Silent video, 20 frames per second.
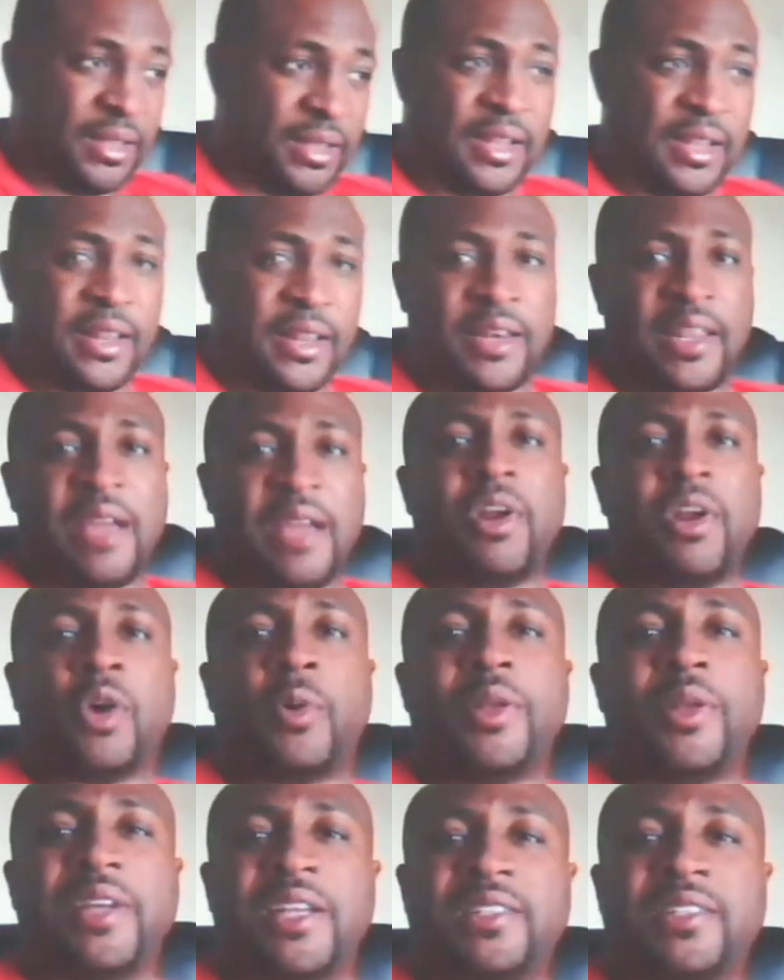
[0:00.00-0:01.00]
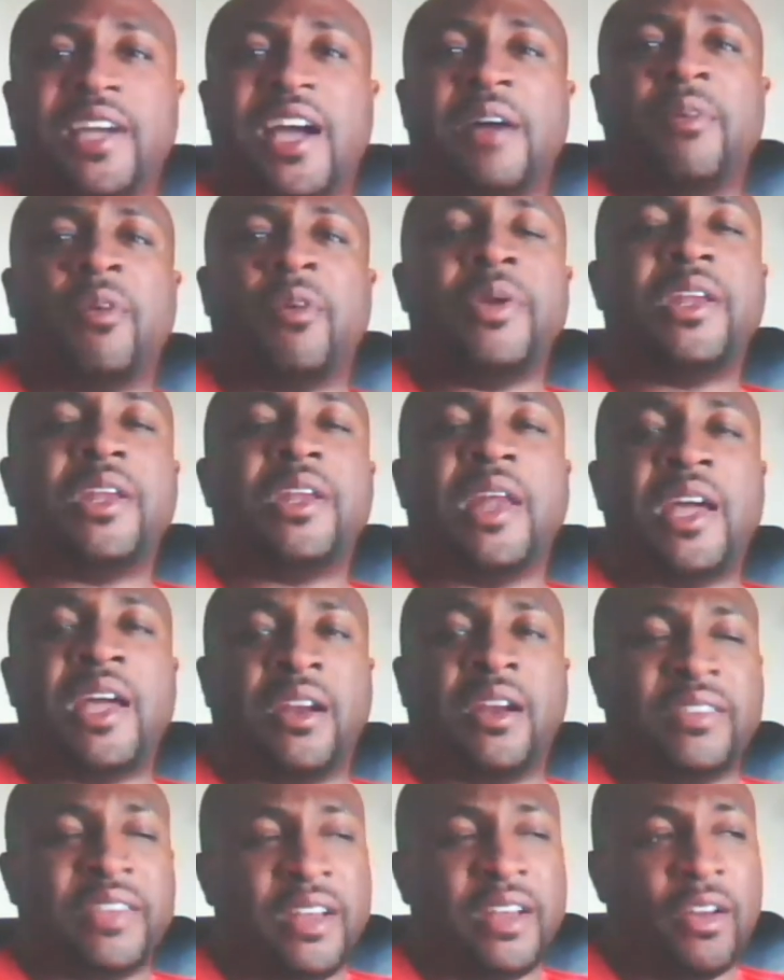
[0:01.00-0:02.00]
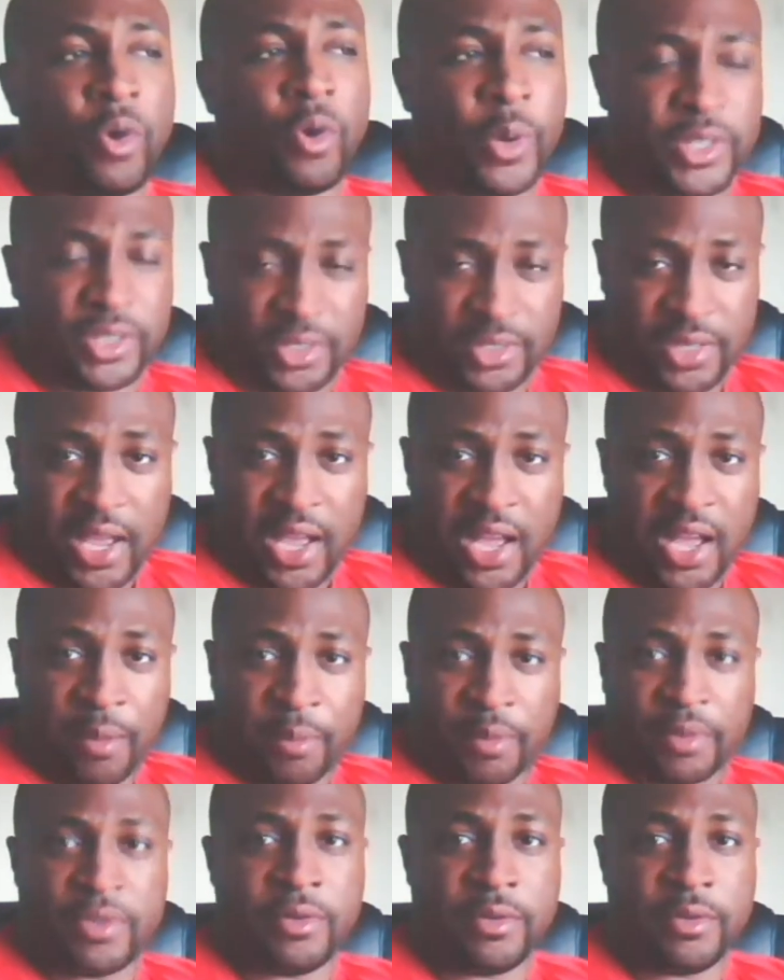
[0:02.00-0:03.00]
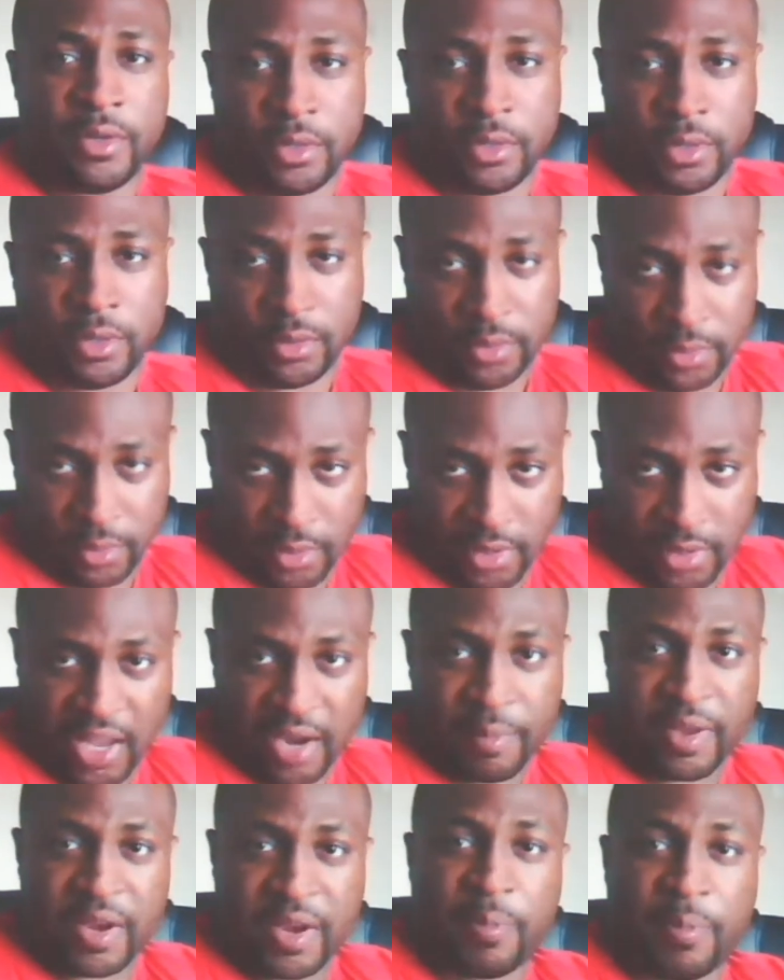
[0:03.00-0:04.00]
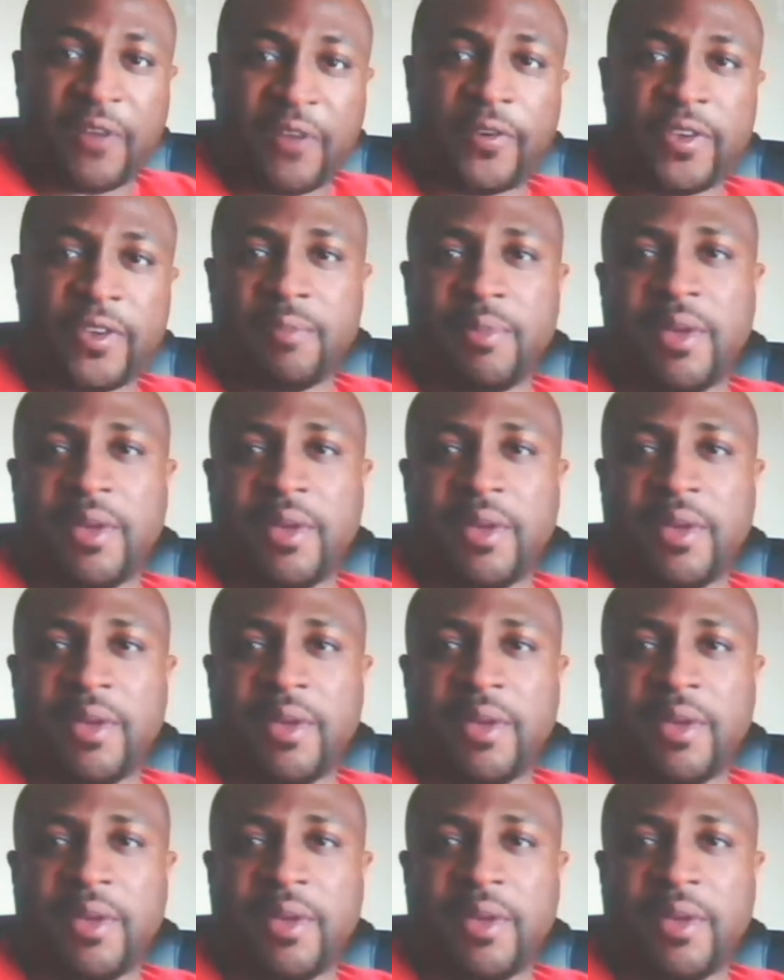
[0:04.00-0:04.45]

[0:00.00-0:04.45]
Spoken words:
they want to quit their job a week later. I said, don't quit your job, because you got to be able to pay for your